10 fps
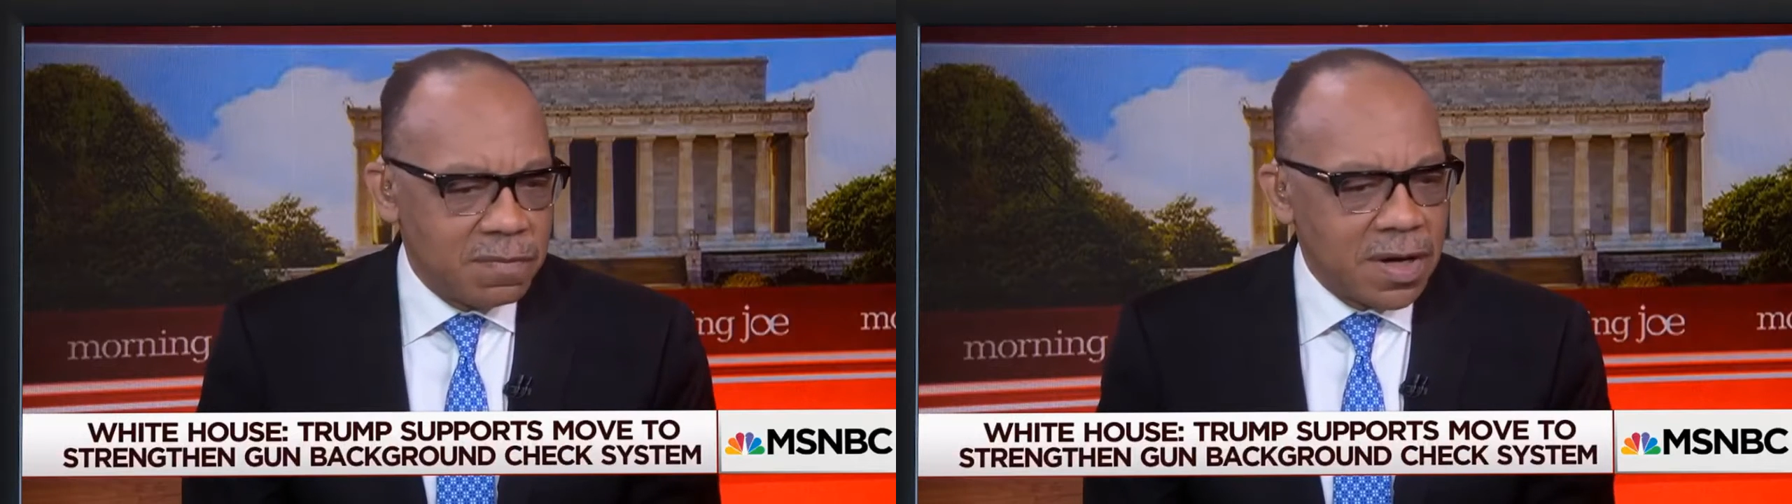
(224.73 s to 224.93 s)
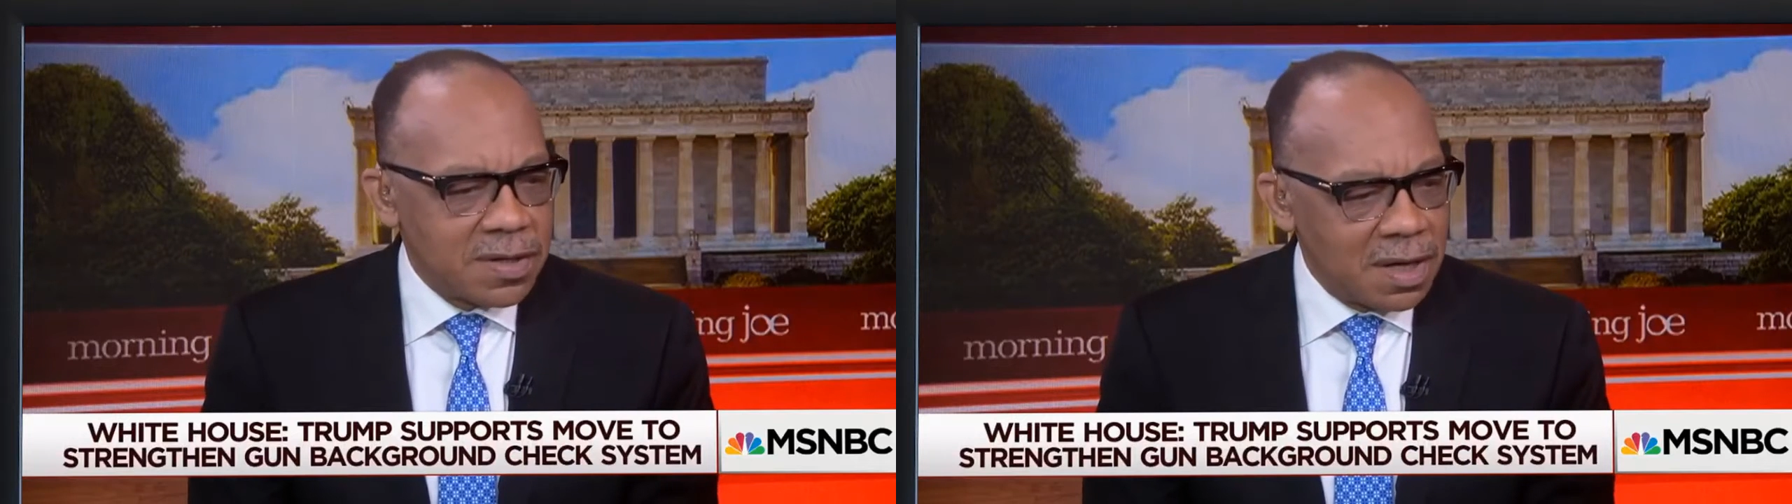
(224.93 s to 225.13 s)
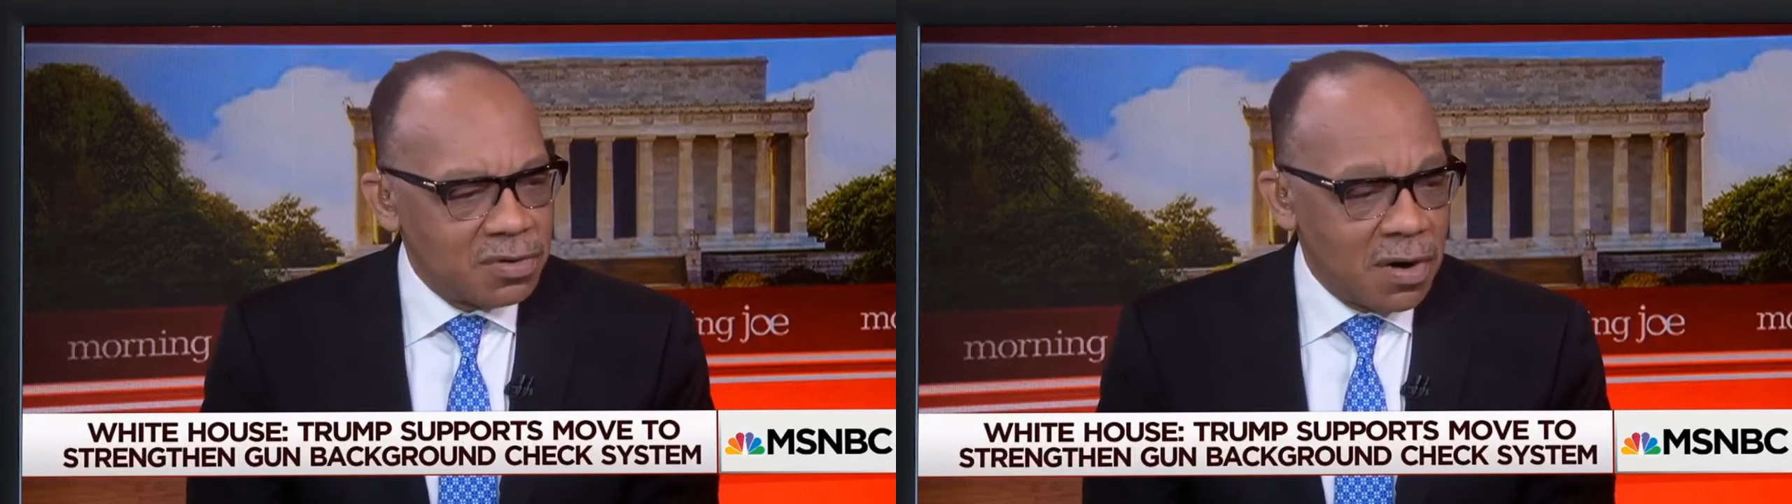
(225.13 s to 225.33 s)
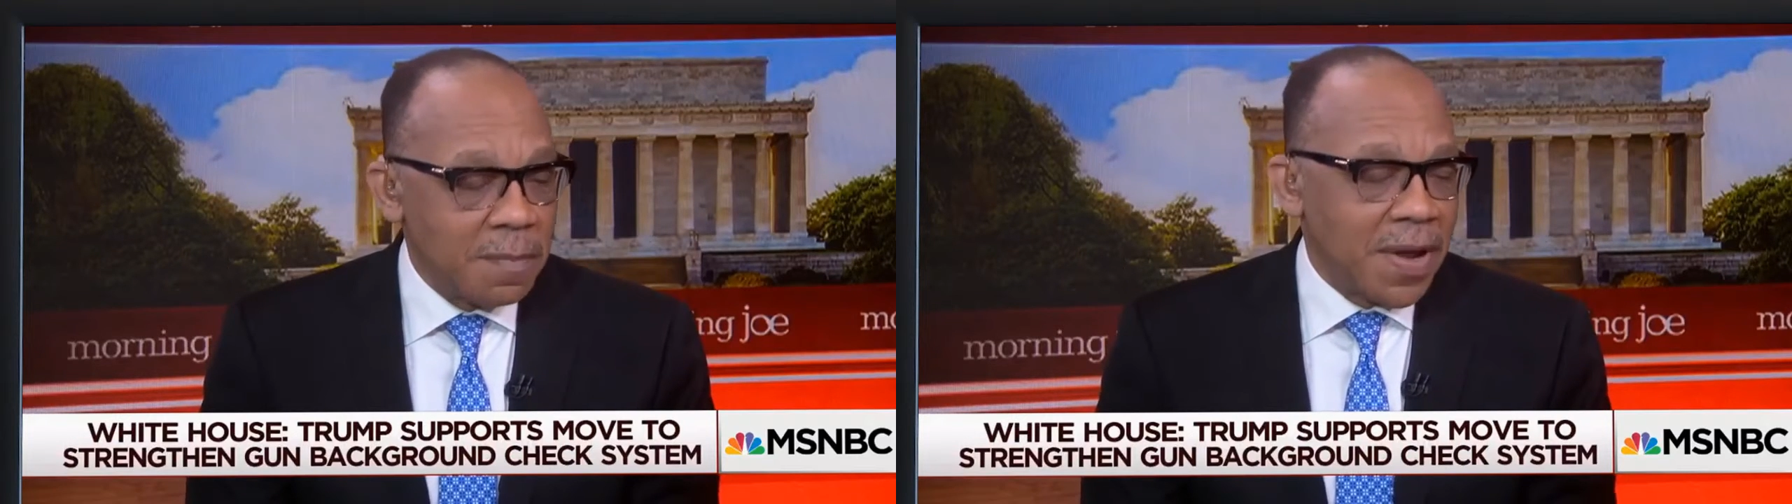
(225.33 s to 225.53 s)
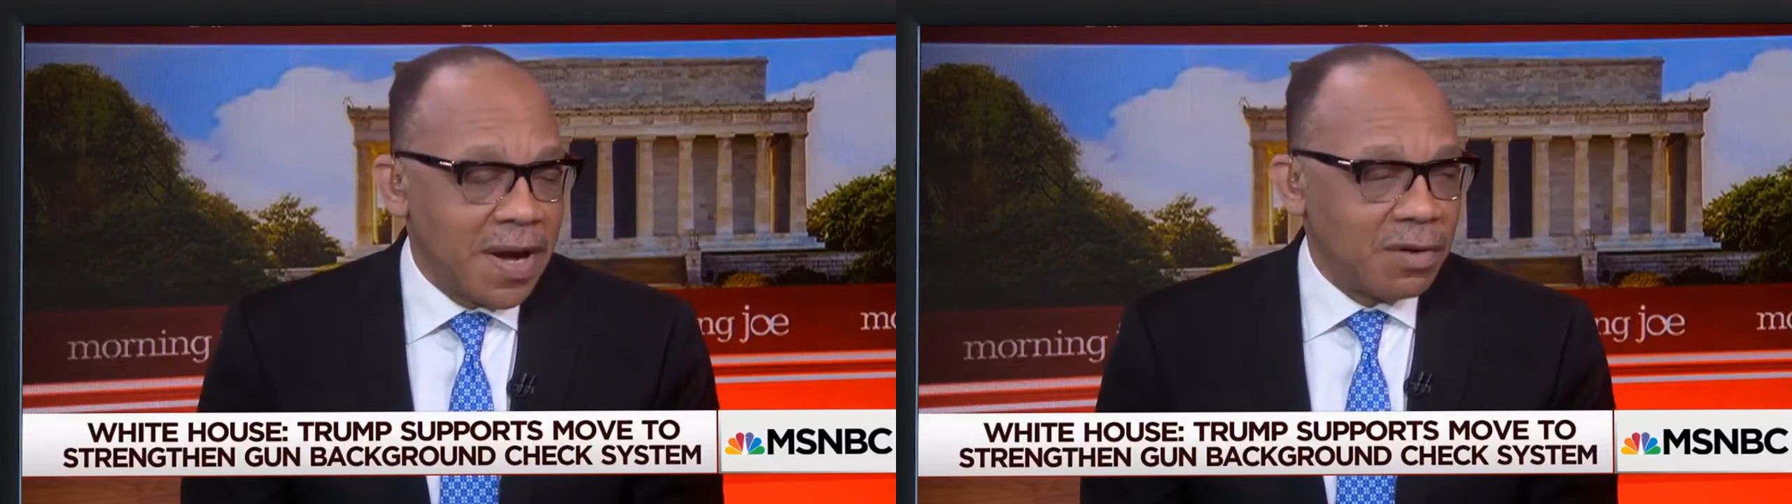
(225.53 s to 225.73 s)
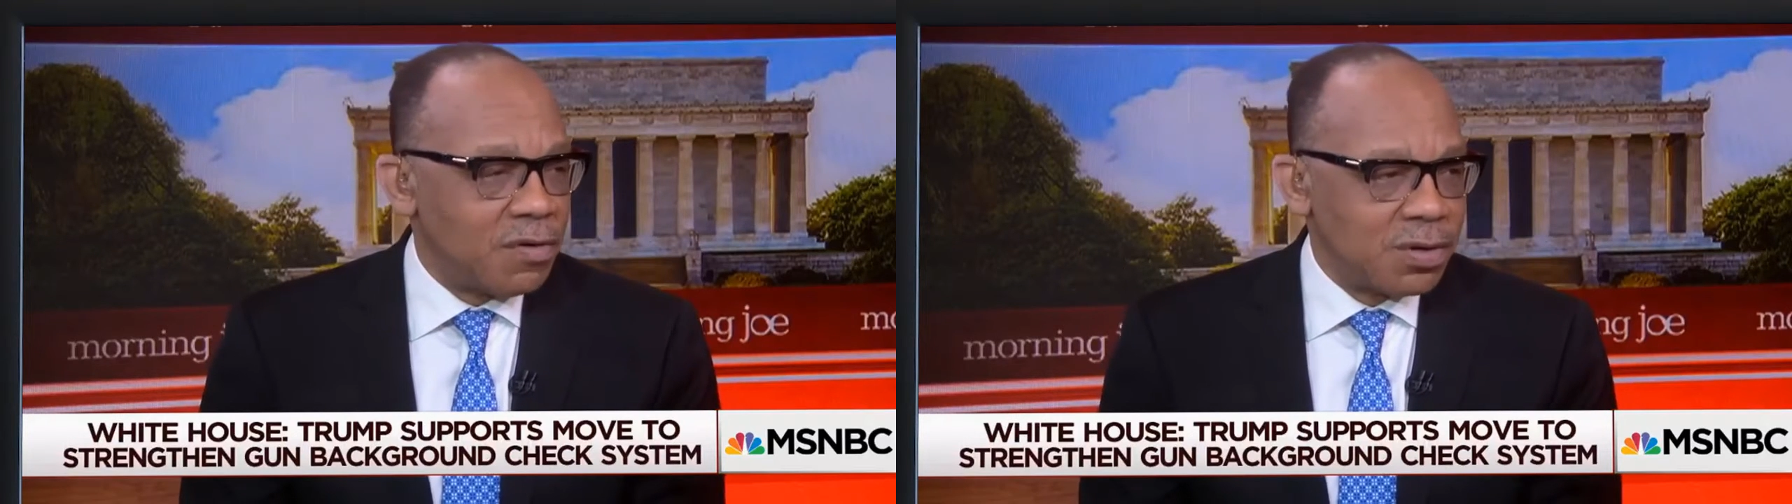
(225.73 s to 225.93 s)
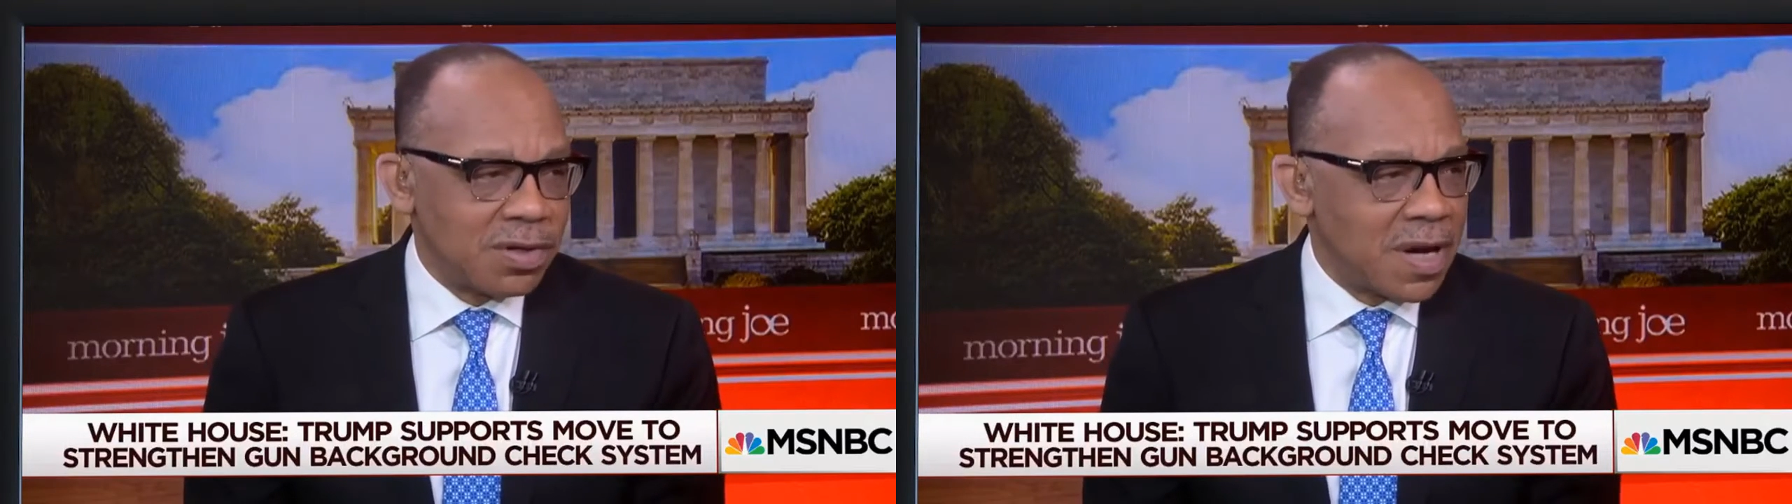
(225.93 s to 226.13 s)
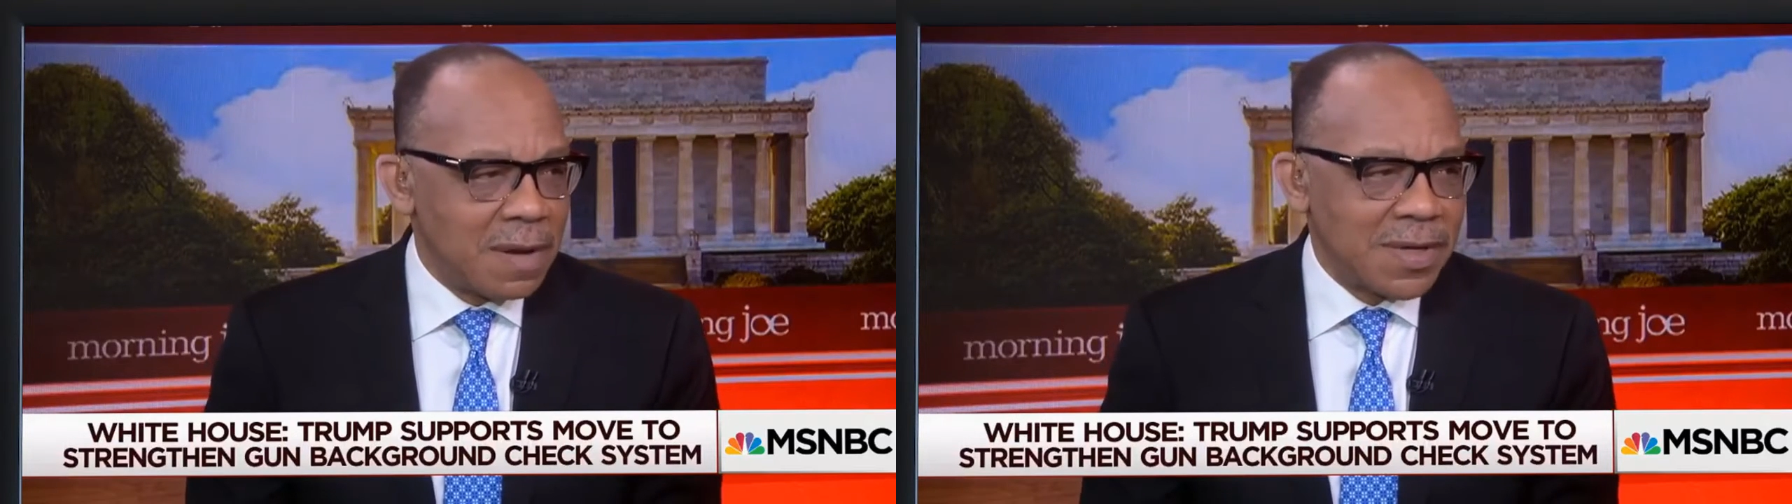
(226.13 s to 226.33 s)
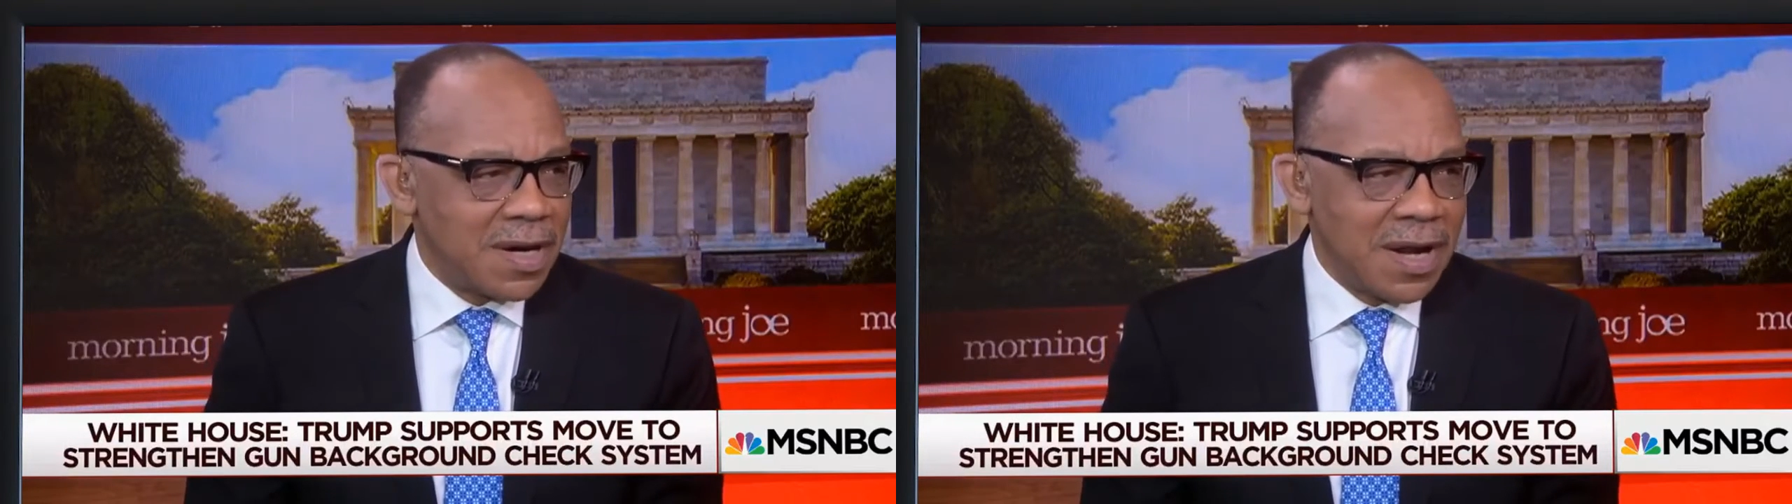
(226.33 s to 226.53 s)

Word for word: President Trump, and at crucial times.